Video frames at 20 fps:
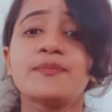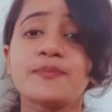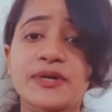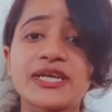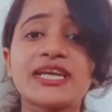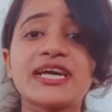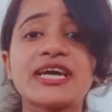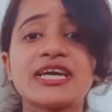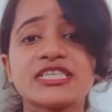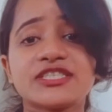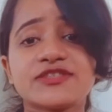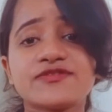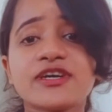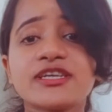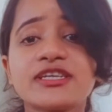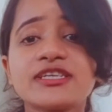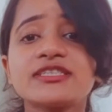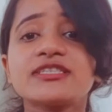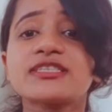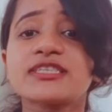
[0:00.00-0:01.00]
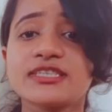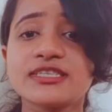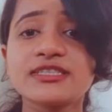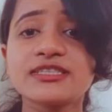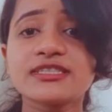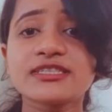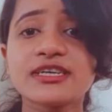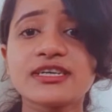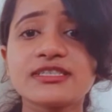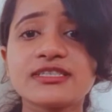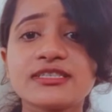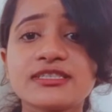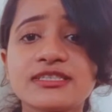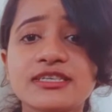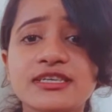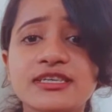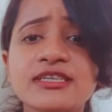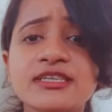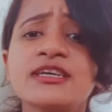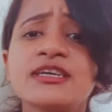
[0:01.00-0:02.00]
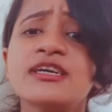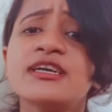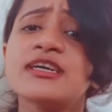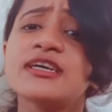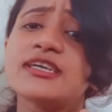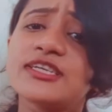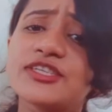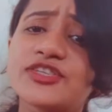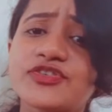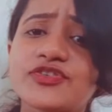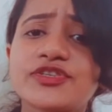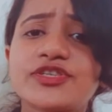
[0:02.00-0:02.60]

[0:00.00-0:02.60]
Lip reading: but as far as skin is concerned, it